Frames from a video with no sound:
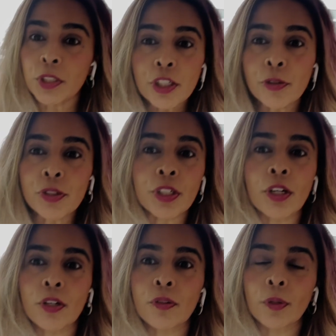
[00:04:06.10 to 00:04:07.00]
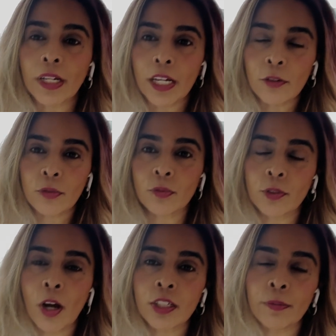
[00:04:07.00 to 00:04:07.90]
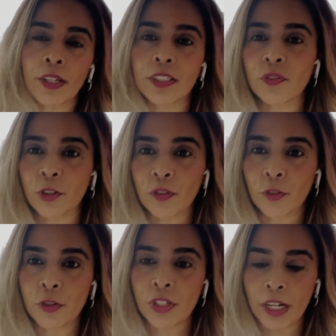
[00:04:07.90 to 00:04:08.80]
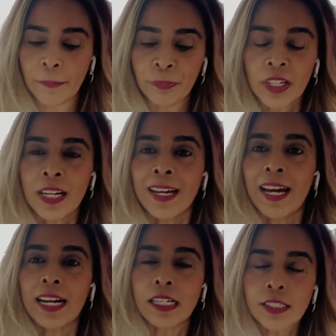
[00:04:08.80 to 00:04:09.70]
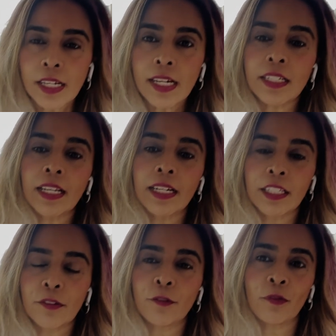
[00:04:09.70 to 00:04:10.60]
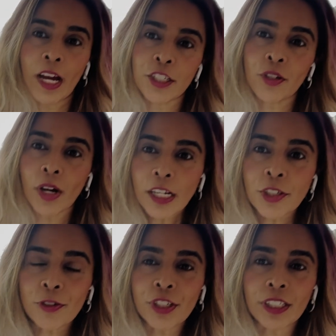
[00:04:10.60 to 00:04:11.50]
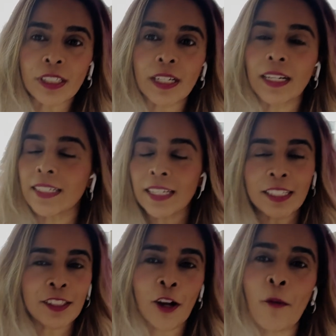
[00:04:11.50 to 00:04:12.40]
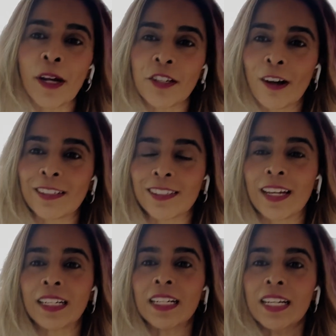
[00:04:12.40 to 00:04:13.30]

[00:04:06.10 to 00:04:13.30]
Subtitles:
years ago when I talked about this for the first time. And I said that if vaginal estrogen, and I say this in all my talks, that